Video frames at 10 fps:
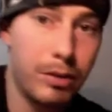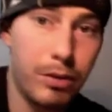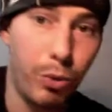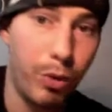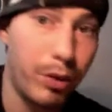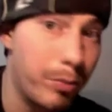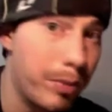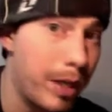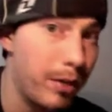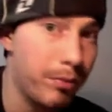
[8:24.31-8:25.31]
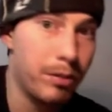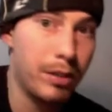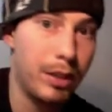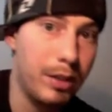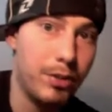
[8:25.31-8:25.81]
Throw it on your bed
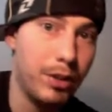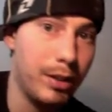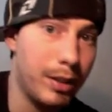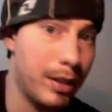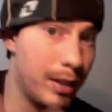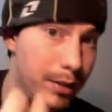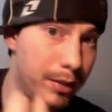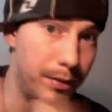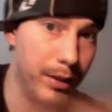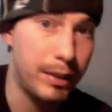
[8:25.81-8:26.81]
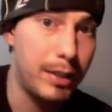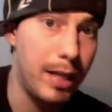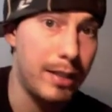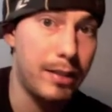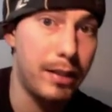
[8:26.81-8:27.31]
and say, den
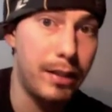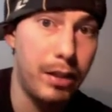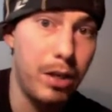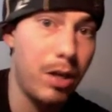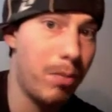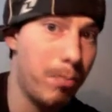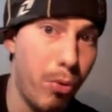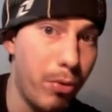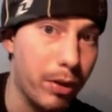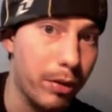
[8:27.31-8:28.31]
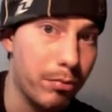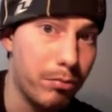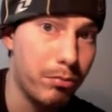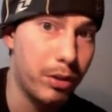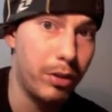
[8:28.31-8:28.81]
kastade boken.
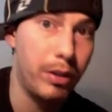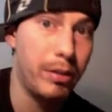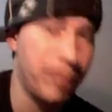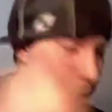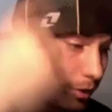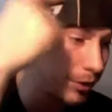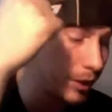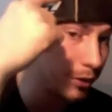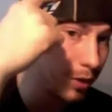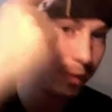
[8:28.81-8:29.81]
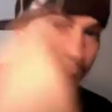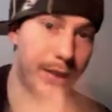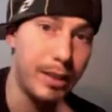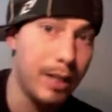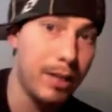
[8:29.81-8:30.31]
Alright? And just think in your head, den
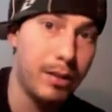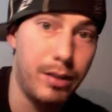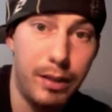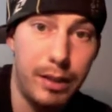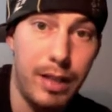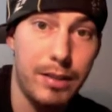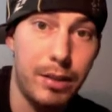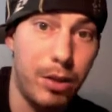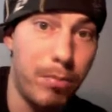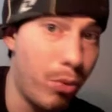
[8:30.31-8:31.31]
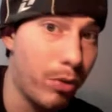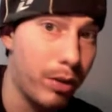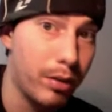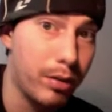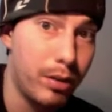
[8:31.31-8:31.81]
kastade
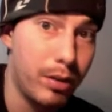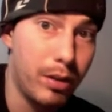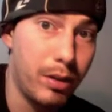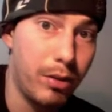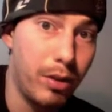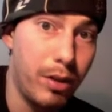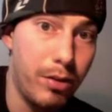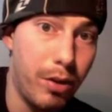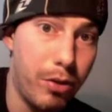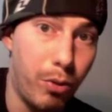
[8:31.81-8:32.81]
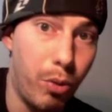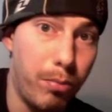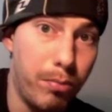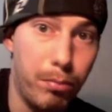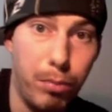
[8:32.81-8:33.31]
boken. Alright? The
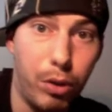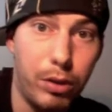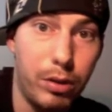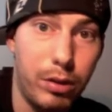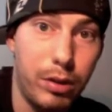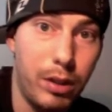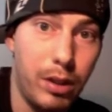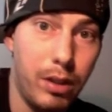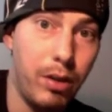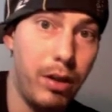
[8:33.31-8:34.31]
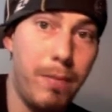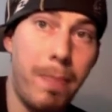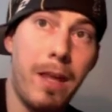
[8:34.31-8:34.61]
thrown book. Alright?